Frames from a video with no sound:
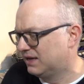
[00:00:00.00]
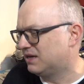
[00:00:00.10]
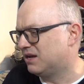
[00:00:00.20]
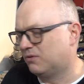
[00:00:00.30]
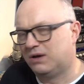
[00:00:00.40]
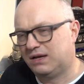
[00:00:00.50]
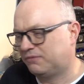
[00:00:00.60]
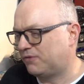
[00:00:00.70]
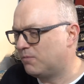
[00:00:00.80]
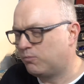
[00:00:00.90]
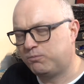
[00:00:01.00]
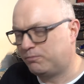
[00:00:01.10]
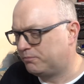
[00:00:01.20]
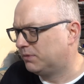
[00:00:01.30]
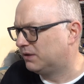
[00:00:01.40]
You know what? From
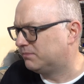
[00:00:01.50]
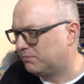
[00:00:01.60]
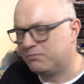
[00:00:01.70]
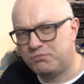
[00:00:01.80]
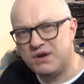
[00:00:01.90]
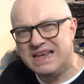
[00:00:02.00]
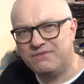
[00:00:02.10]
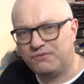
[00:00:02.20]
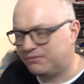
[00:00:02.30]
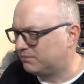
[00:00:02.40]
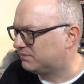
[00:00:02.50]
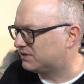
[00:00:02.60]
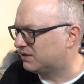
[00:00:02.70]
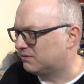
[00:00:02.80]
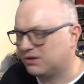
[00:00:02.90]
brief
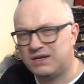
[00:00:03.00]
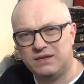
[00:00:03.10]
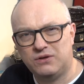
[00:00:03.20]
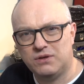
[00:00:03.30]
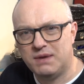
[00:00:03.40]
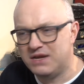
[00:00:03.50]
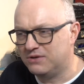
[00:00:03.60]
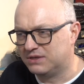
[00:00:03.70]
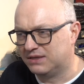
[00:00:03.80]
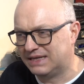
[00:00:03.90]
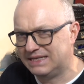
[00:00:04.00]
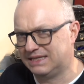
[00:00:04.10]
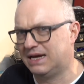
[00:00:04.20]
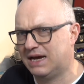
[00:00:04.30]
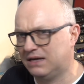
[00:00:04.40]
sort of looking through the menus and things,
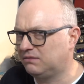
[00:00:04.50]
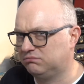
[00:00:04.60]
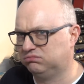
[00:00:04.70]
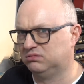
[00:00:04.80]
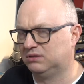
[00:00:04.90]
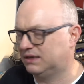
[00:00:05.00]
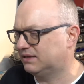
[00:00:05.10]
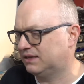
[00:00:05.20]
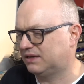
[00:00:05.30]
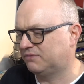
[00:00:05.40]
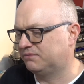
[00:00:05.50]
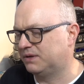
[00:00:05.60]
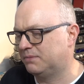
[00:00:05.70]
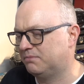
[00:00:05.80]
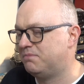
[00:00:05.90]
I think I've
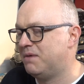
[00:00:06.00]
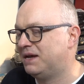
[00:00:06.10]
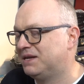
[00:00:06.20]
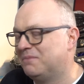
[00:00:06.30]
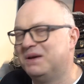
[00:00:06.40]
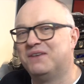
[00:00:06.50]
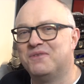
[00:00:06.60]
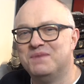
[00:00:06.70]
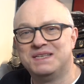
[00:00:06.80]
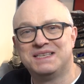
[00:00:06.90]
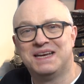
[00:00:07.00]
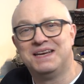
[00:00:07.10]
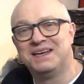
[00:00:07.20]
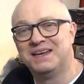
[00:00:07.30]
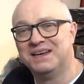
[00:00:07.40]
made a bit of a
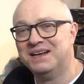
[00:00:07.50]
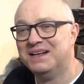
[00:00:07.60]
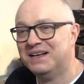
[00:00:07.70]
mistake here.